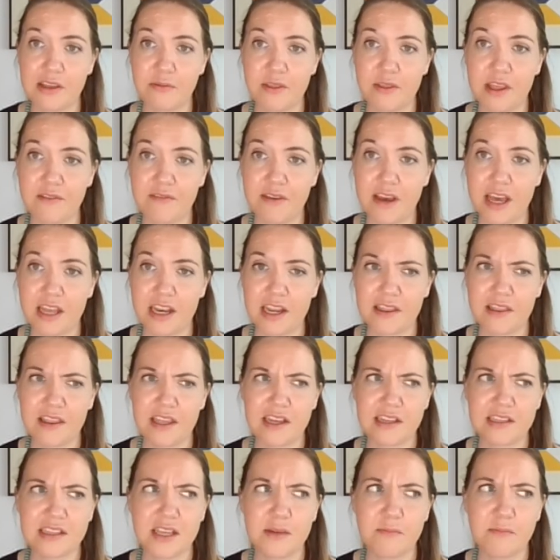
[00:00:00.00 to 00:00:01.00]
They've had, I
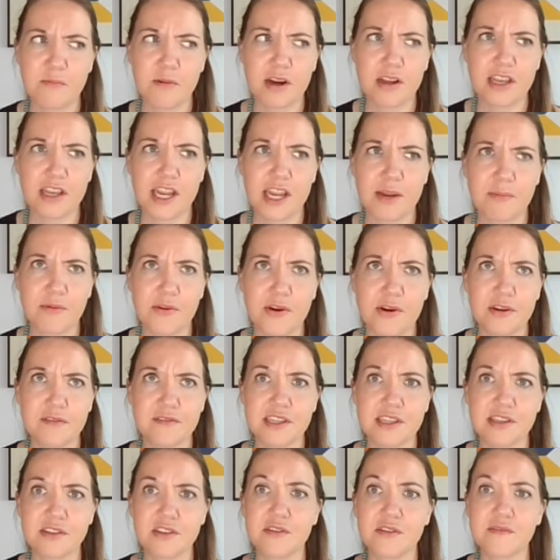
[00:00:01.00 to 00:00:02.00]
think, somewhere in the neighborhood of
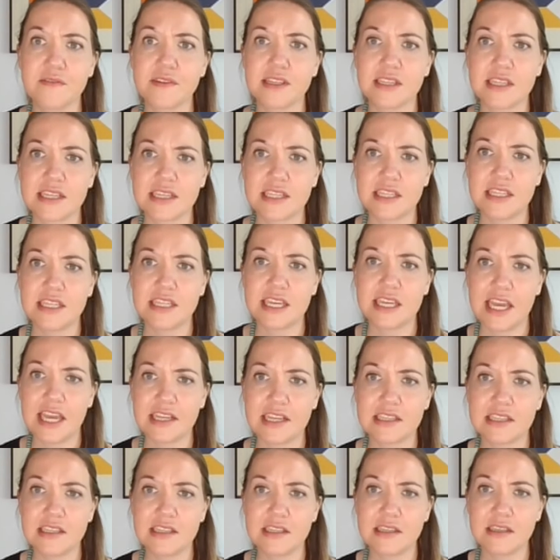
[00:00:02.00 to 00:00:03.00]
just over 60
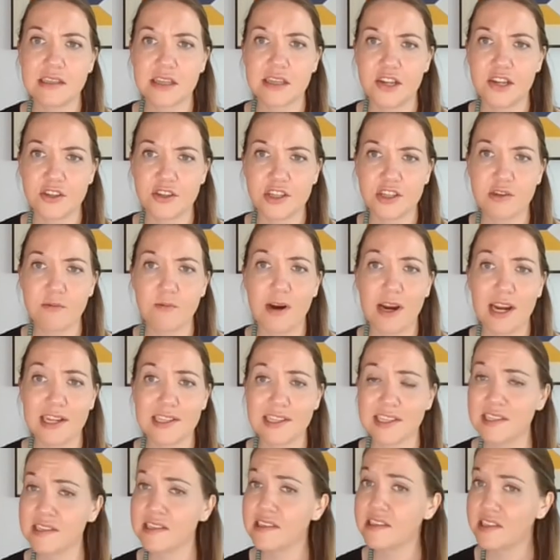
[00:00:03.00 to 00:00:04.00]
cases countrywide
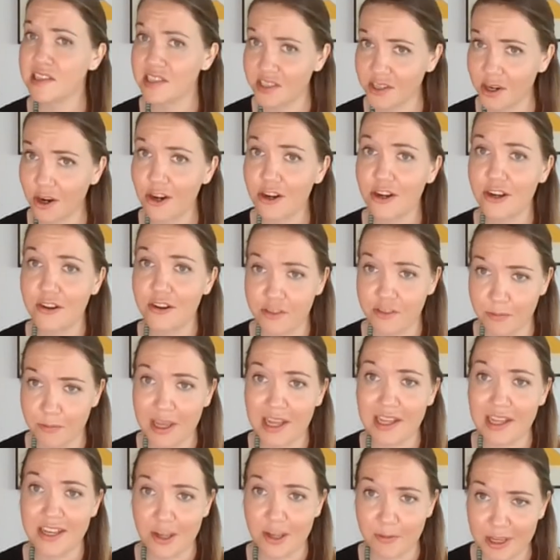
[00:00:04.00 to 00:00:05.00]
since the start of the
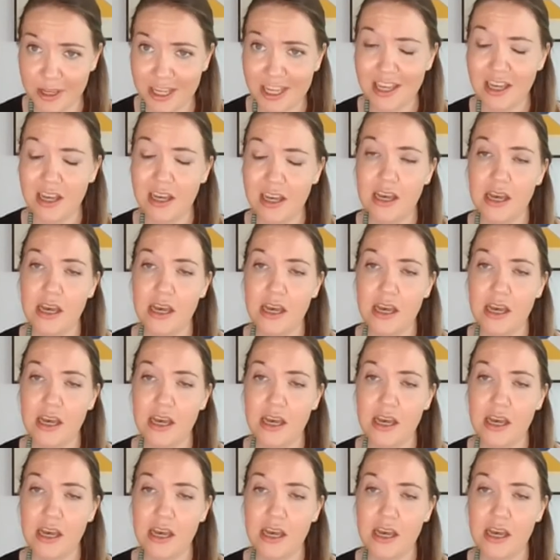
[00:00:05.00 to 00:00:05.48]
pandemic.